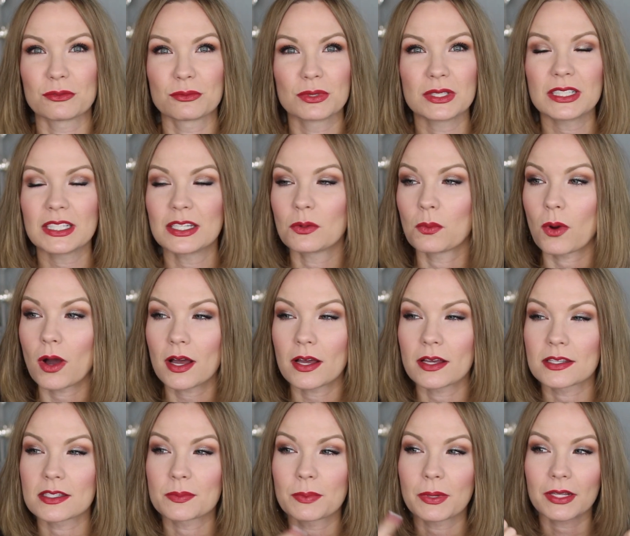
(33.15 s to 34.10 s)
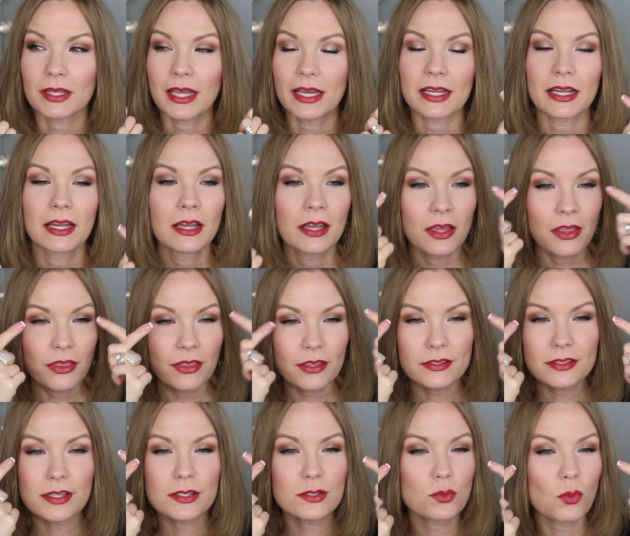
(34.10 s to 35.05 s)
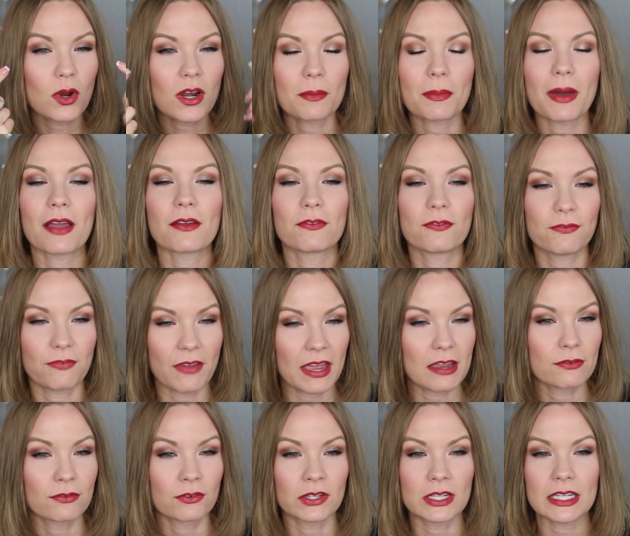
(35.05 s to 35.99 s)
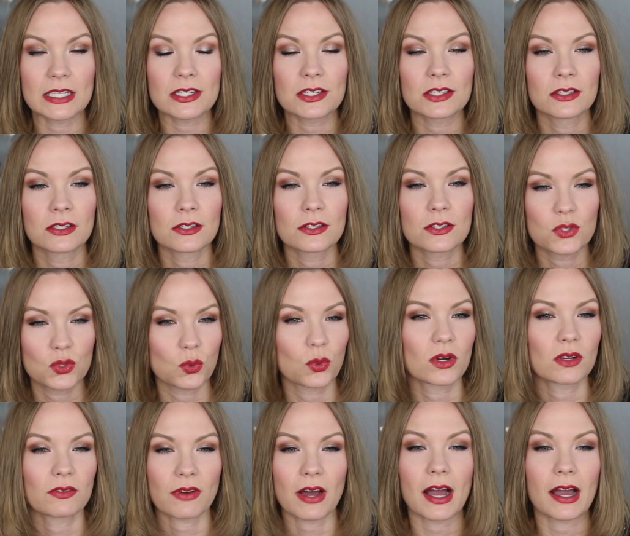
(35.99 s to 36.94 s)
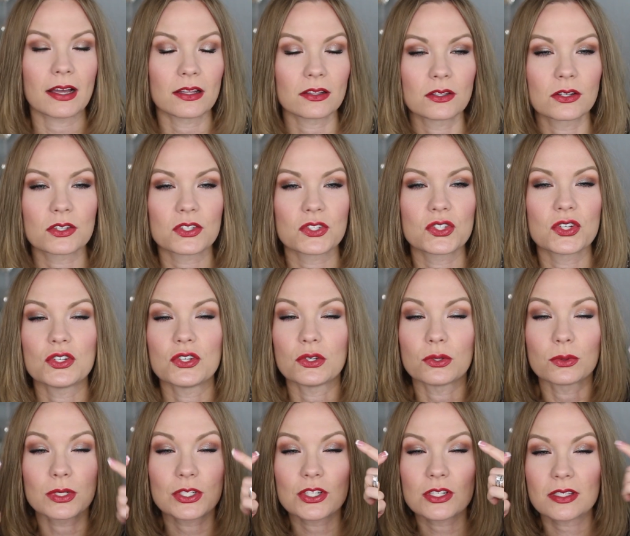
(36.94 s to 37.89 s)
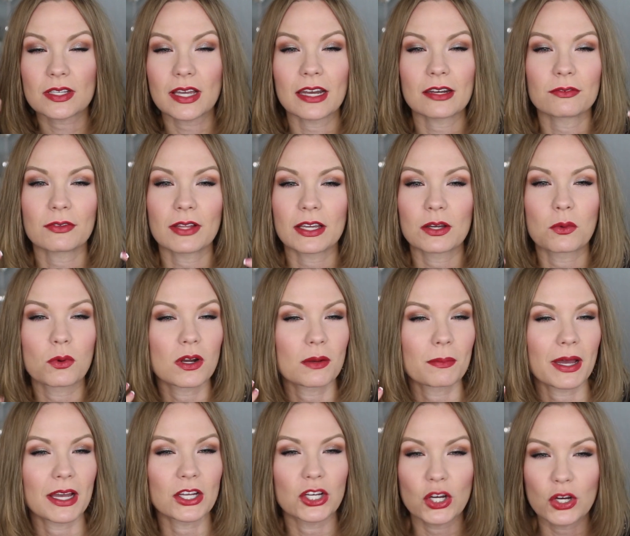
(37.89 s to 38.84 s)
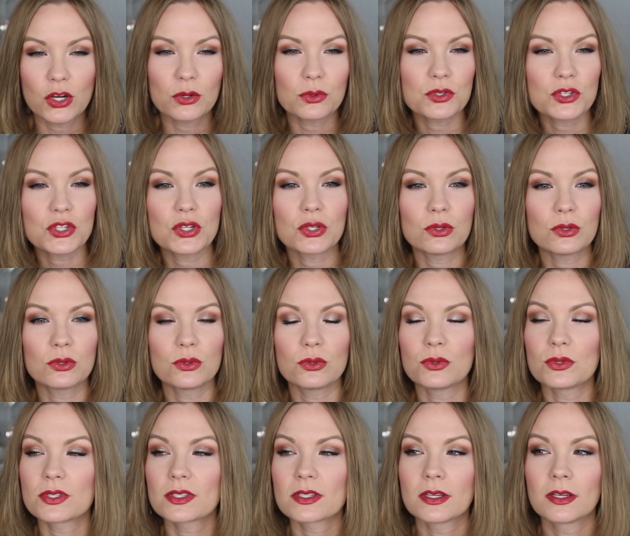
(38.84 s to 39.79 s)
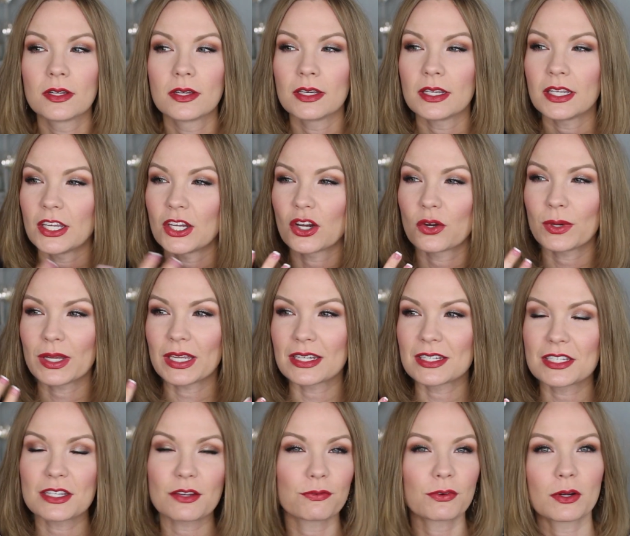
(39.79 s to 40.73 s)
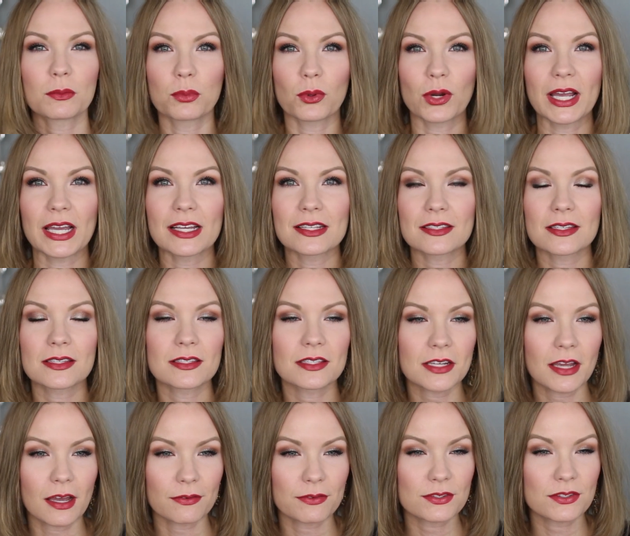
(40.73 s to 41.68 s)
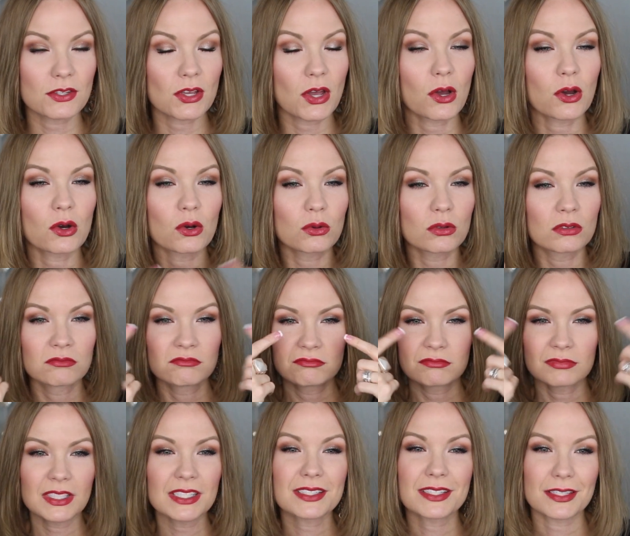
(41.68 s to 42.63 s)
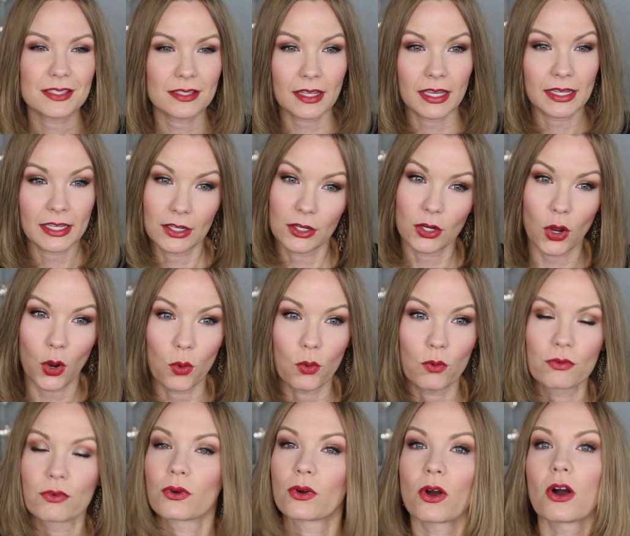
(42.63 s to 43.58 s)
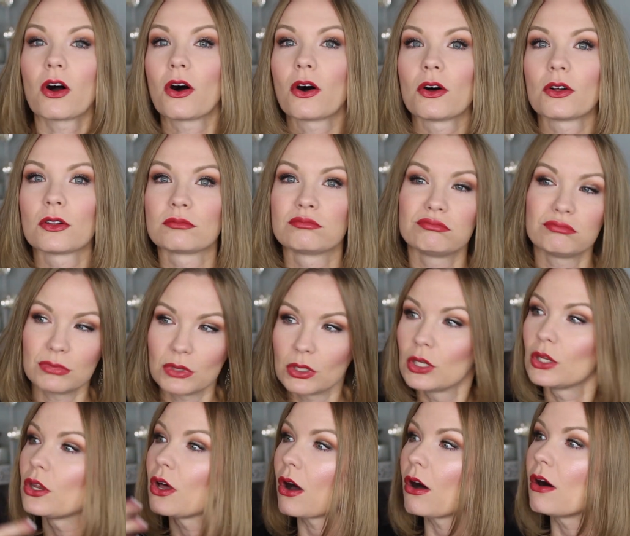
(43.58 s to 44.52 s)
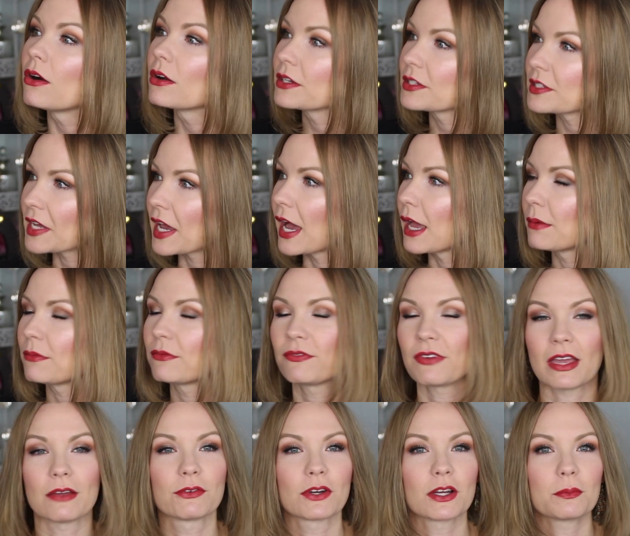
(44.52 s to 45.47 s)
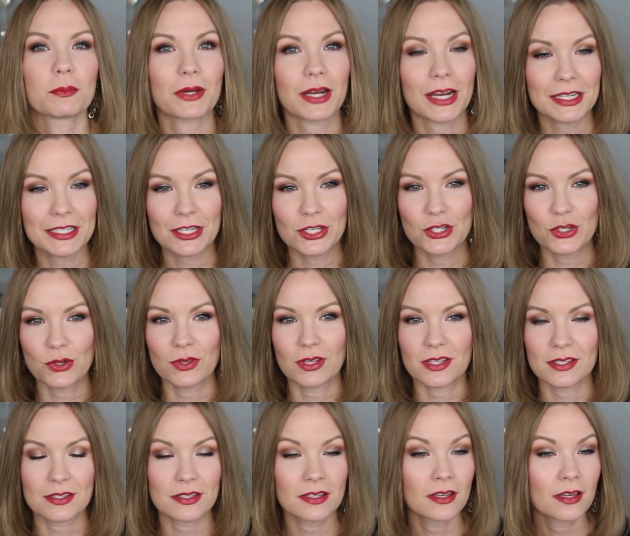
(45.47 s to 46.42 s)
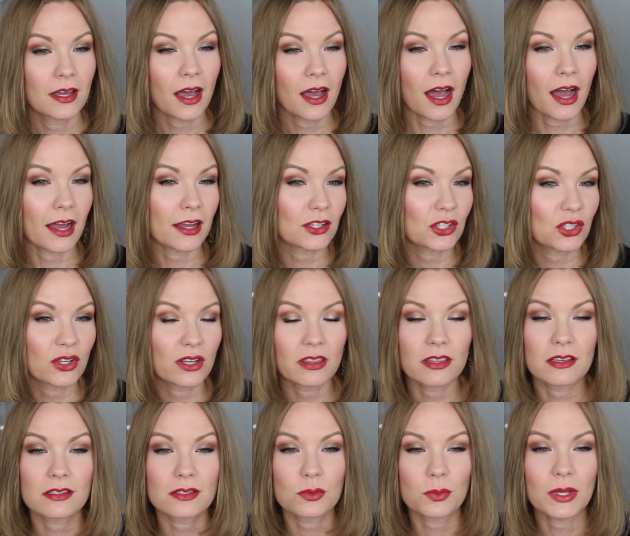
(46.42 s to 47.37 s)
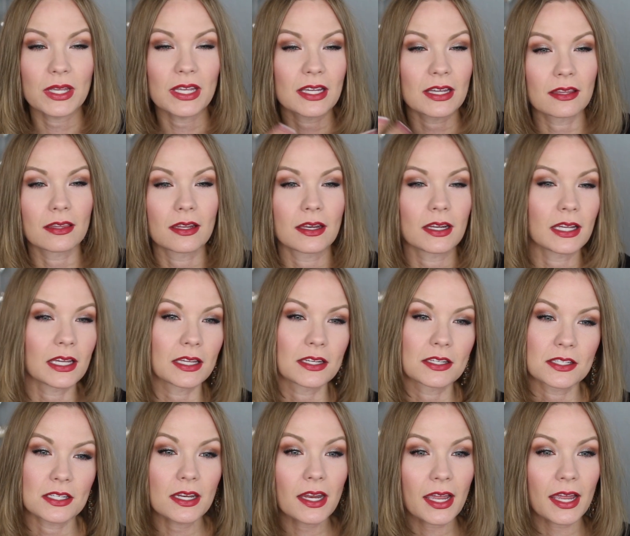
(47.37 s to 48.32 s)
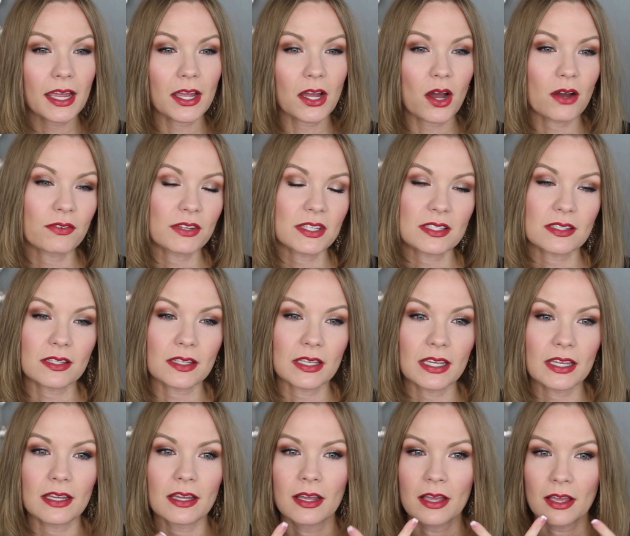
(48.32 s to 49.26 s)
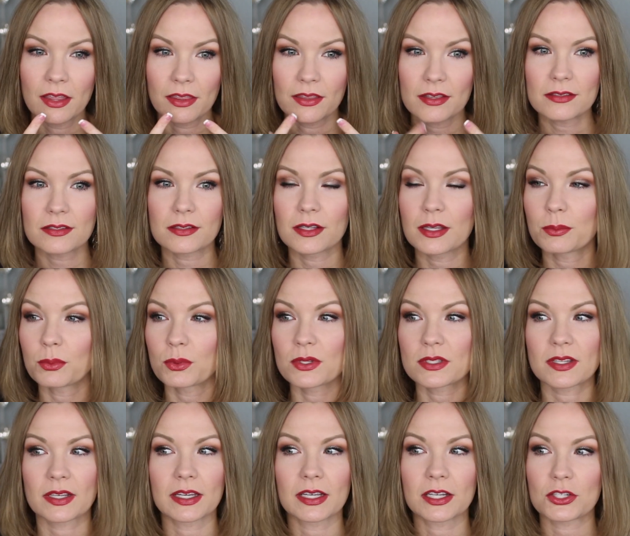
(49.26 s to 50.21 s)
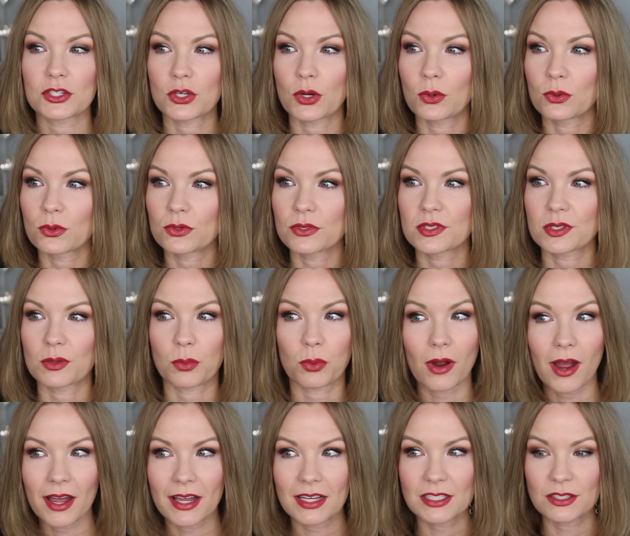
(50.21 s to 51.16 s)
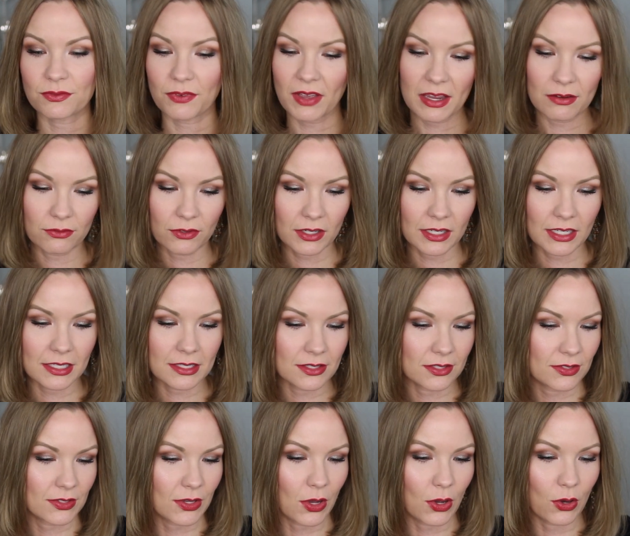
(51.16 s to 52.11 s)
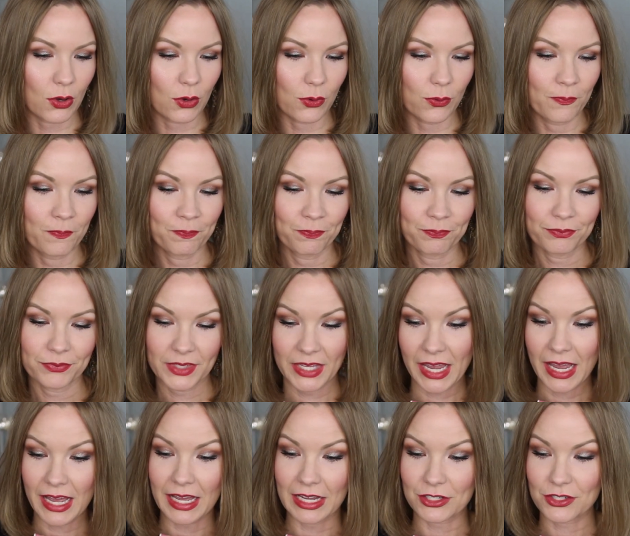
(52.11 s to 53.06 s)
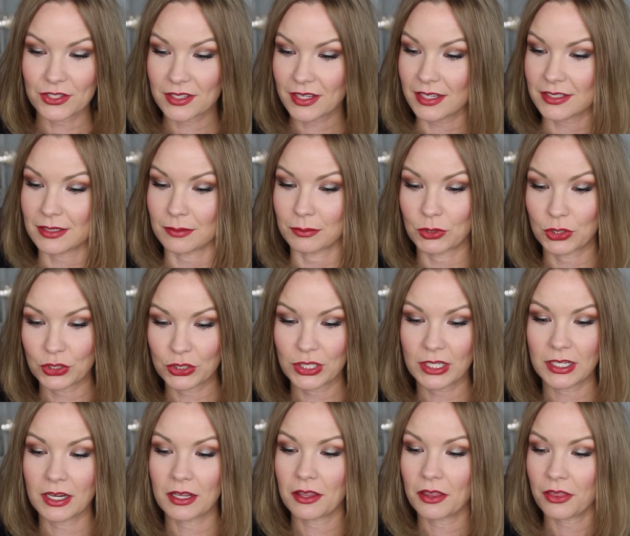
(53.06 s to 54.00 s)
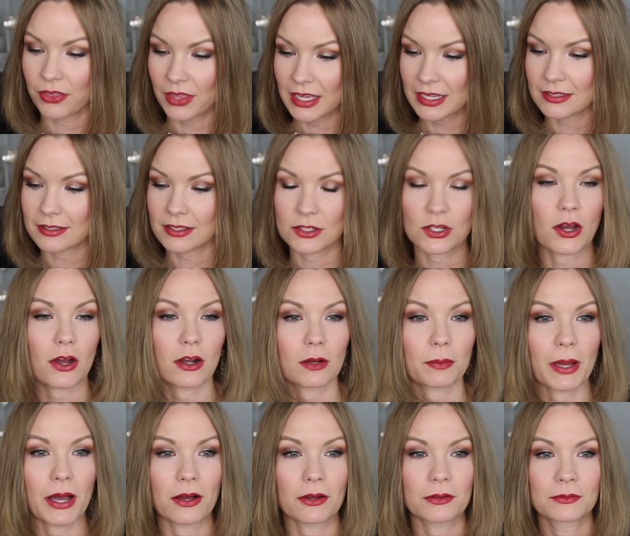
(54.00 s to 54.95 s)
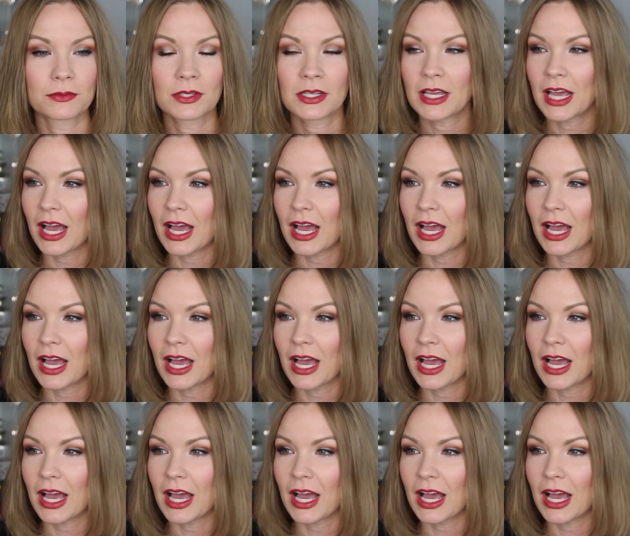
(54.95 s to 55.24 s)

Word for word: It really was, but like this is one of my favorite sort of eye looks to do. It's just kind of like one of my go-tos, you know, in different brands and stuff. So this is like an overall long time favorite, but I did do this eye look this week. And then again today, obviously, this lip was like a total surprise favorite. So yeah, I just got some good things to talk about.